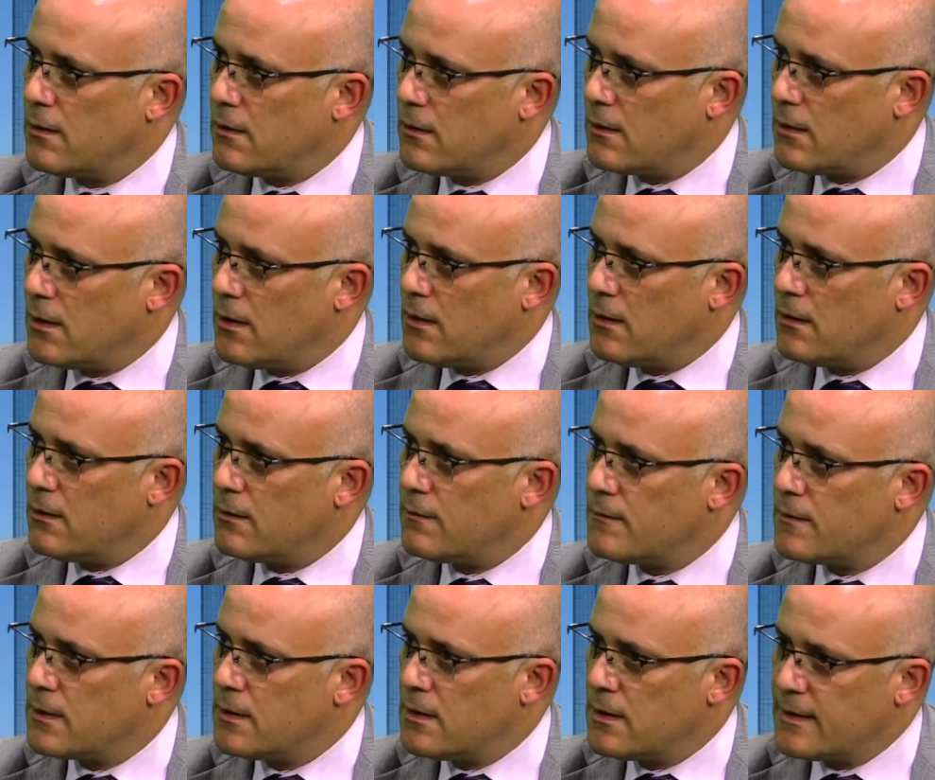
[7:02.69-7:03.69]
uh,
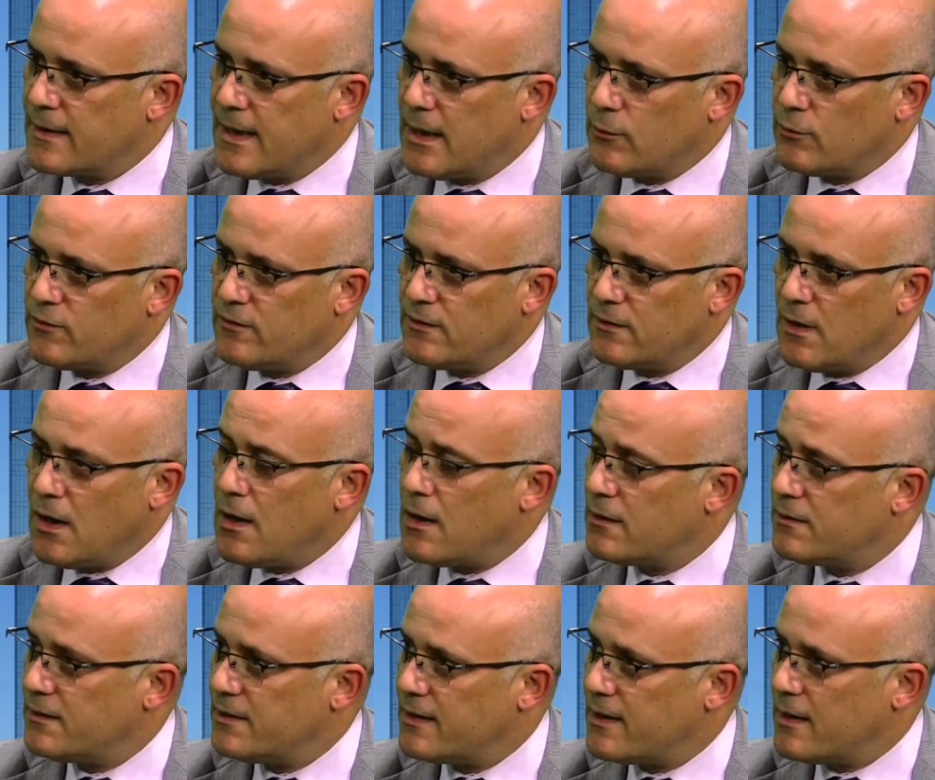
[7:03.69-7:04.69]
County,
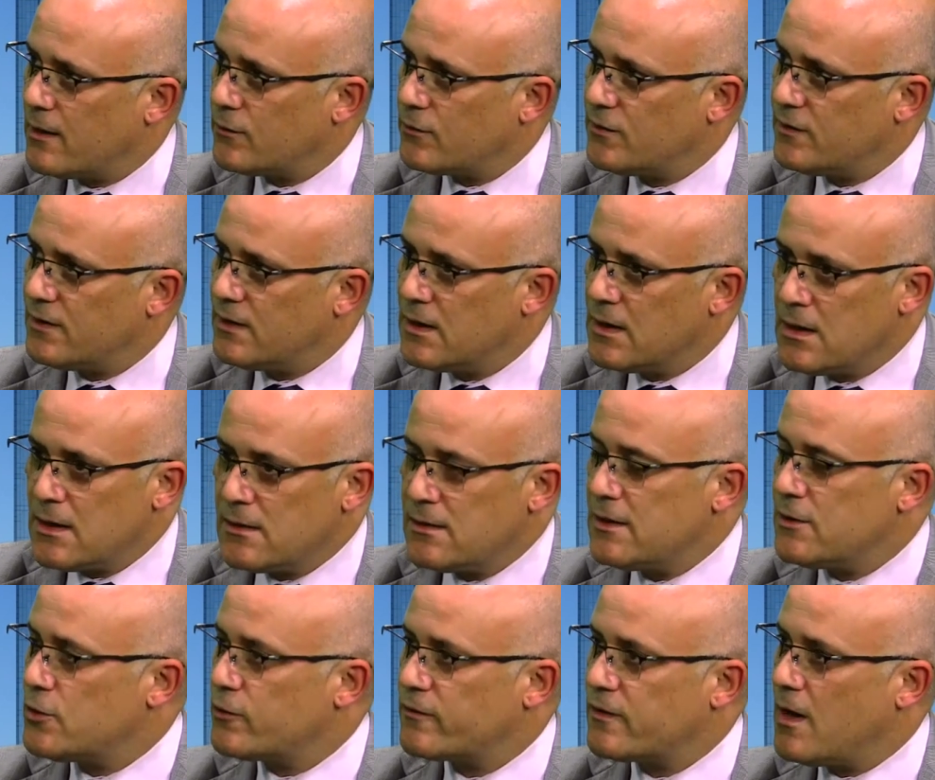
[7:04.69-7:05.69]
Hardee County, they
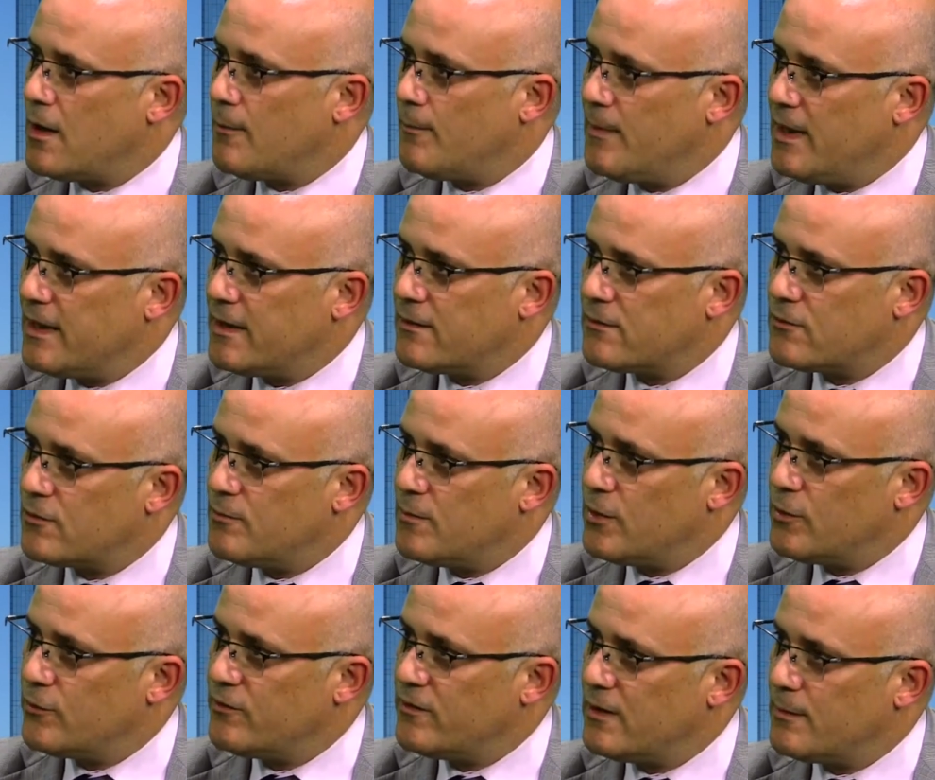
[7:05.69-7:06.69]
just can't make it to
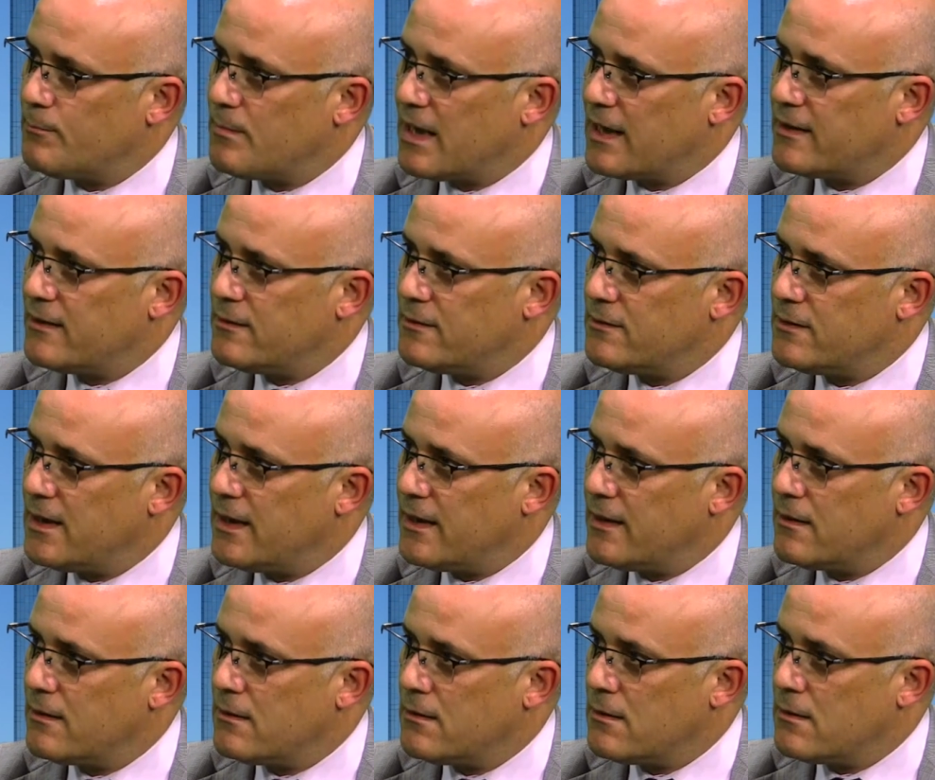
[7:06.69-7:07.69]
MOSI and back in a
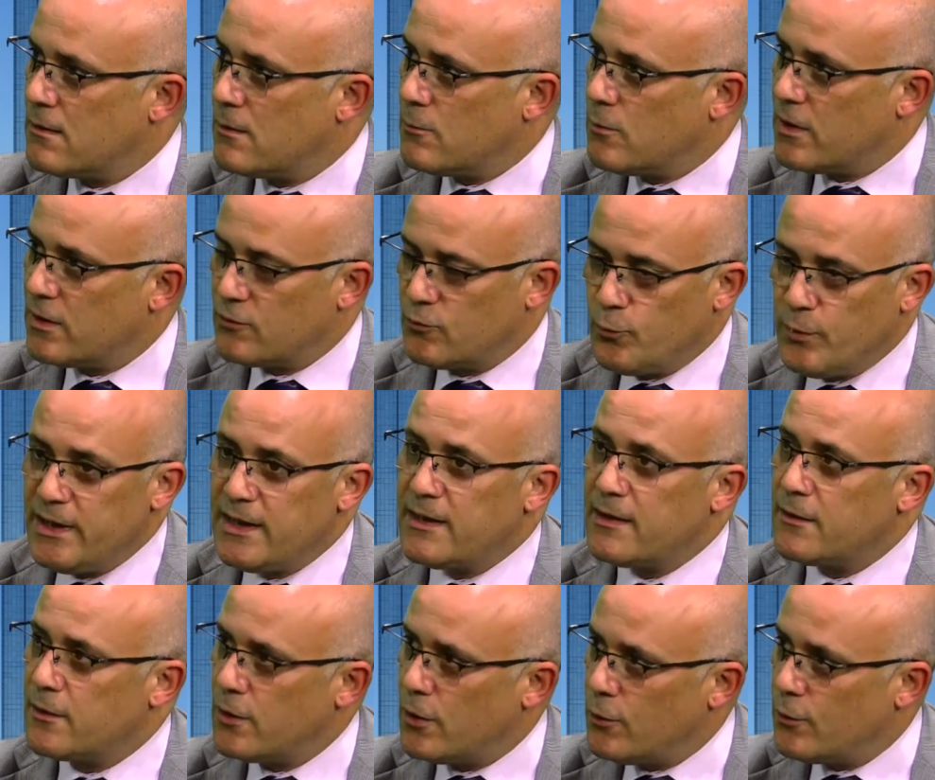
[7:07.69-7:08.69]
day. Whereas we
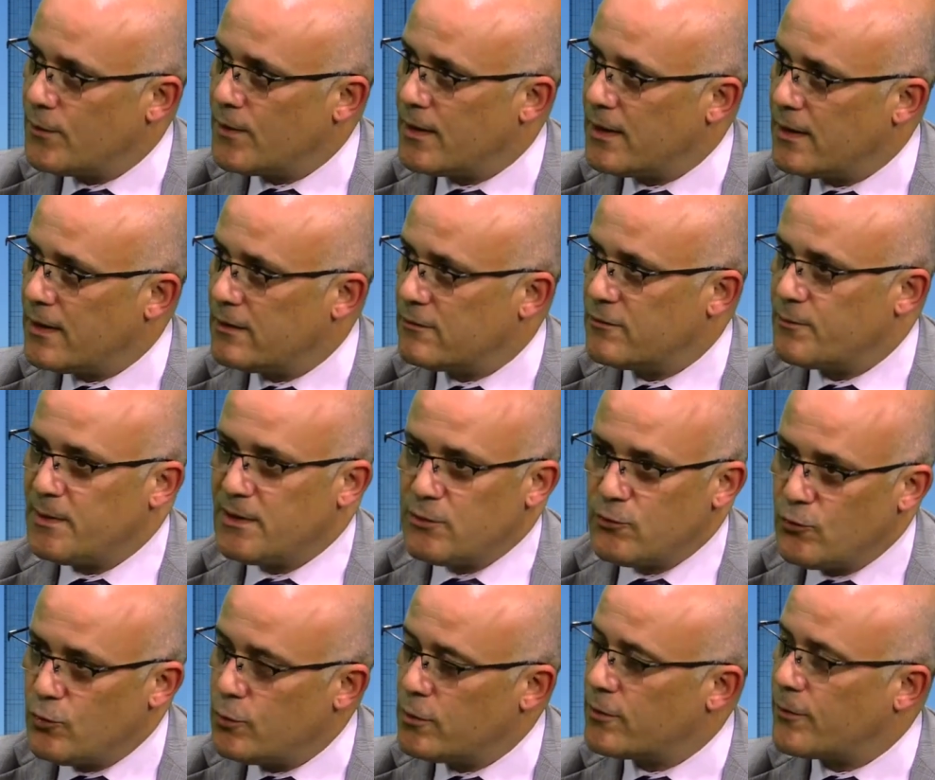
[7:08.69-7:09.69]
can go there and spend
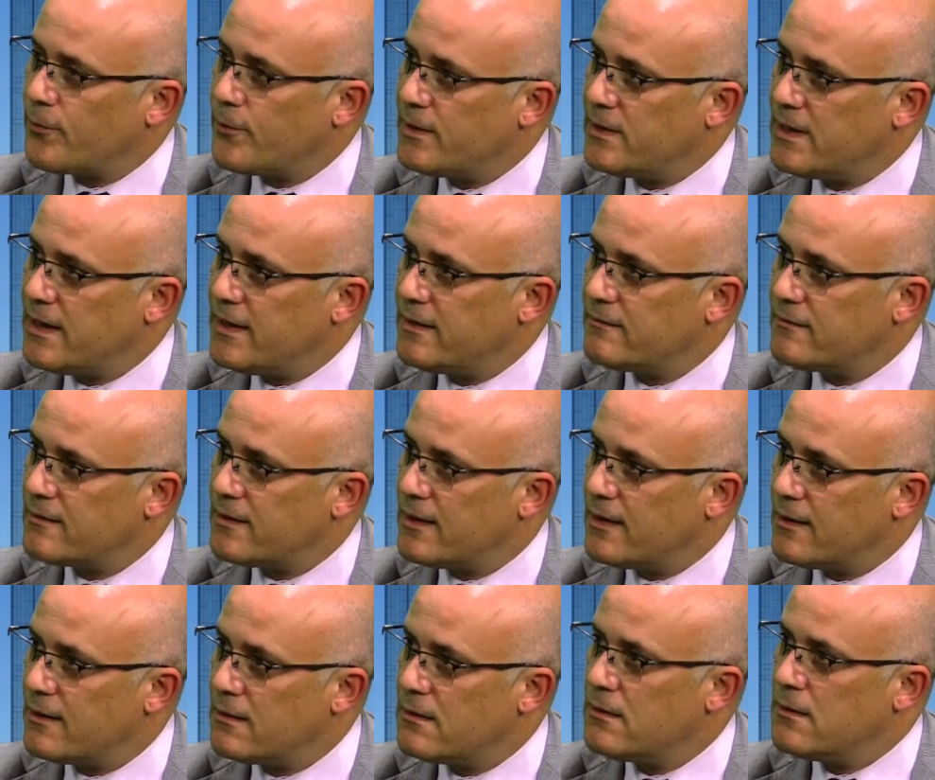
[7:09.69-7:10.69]
two or three days
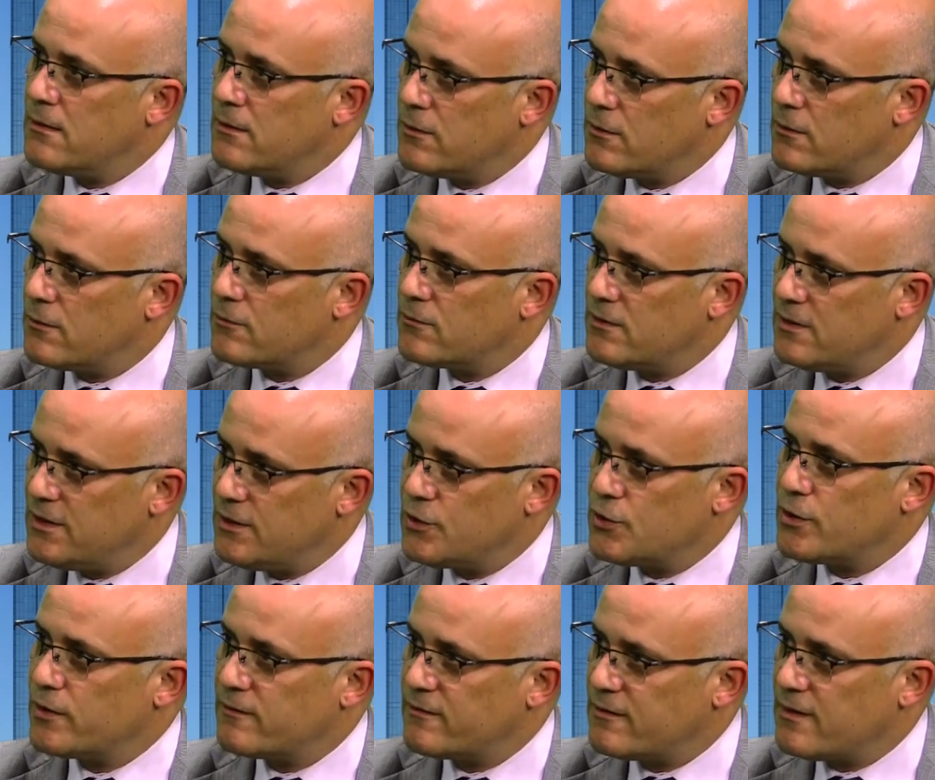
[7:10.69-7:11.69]
there, you know,
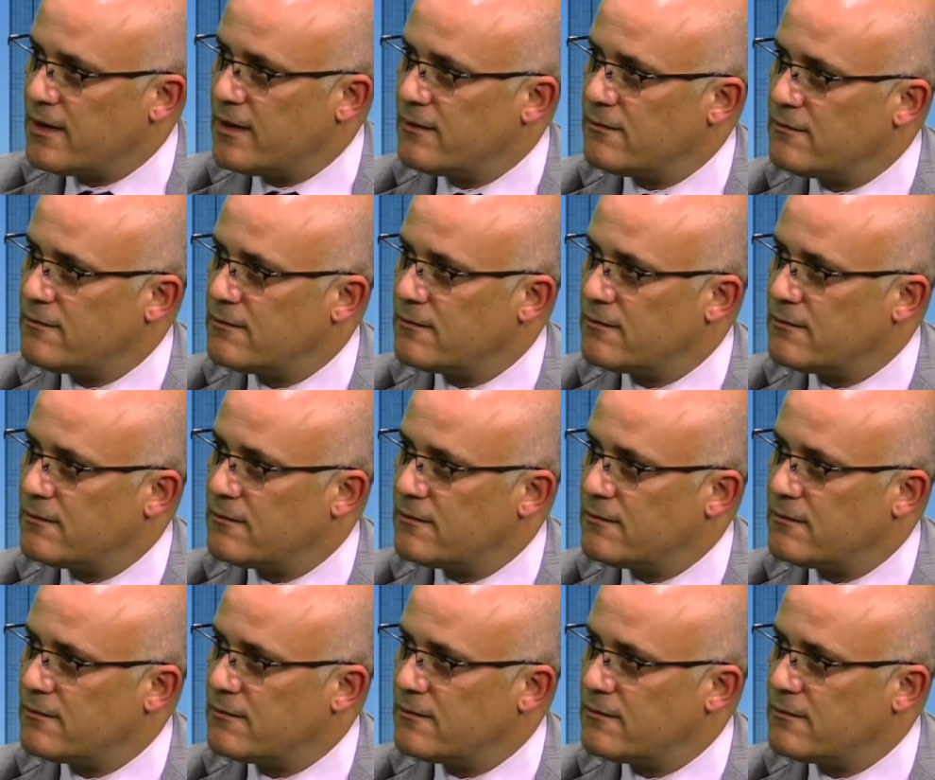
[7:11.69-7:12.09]
teaching science.